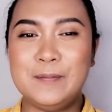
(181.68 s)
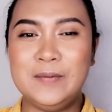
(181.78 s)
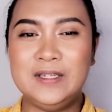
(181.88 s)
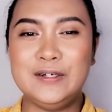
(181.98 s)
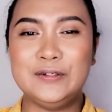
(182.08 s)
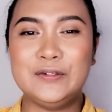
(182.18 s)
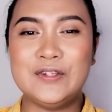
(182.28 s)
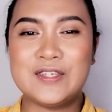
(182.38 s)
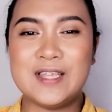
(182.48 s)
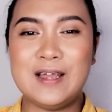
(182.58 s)
familiar to
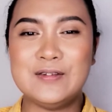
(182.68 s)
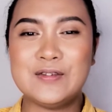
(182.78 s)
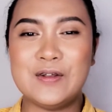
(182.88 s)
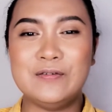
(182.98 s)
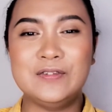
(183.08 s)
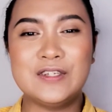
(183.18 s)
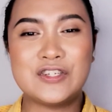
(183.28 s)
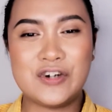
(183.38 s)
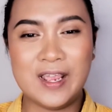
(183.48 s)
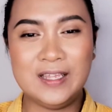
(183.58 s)
the sounds of the
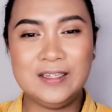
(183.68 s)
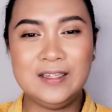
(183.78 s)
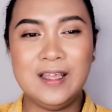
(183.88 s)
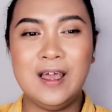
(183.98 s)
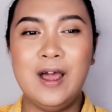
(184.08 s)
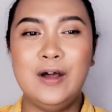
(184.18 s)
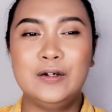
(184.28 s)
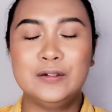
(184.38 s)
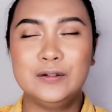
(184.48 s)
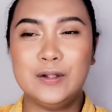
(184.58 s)
train,
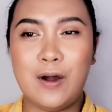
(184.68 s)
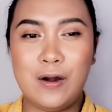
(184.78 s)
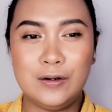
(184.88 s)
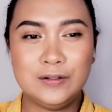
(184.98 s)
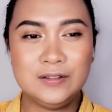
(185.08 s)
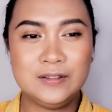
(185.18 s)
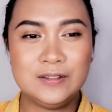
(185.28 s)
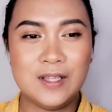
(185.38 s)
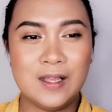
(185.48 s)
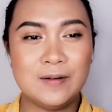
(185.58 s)
lawn,
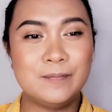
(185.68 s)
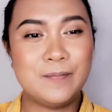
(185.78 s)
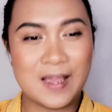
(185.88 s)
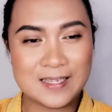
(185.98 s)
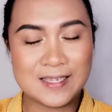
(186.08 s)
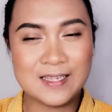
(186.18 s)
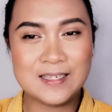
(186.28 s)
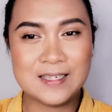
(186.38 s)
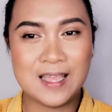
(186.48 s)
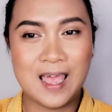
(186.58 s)

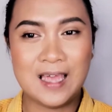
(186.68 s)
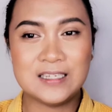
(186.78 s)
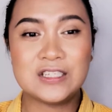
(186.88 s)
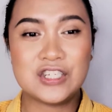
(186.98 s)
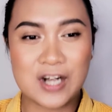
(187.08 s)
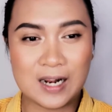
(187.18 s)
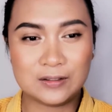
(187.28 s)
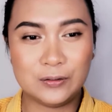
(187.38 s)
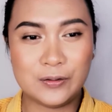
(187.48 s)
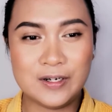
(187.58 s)
buses,
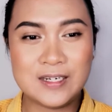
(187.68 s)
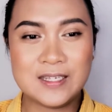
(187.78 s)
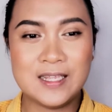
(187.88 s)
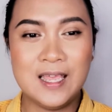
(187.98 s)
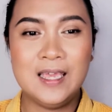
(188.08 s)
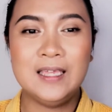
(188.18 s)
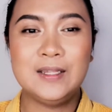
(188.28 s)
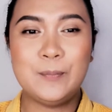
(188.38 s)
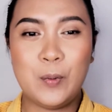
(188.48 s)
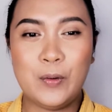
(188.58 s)
tractors,
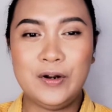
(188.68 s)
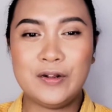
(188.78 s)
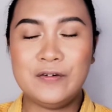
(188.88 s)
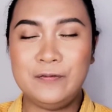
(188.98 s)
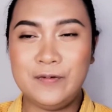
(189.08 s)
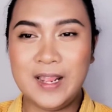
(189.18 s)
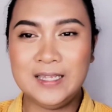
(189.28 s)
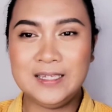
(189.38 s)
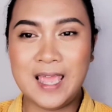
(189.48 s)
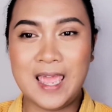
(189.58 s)
the pouring of
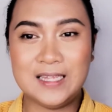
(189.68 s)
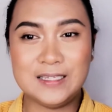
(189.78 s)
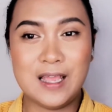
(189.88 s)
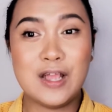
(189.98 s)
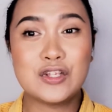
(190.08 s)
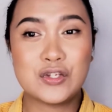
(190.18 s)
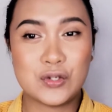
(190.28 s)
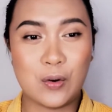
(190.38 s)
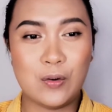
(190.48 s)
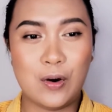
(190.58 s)
rain, and
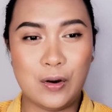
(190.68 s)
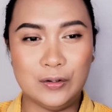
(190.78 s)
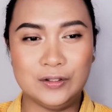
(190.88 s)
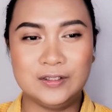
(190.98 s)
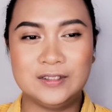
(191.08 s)
so on.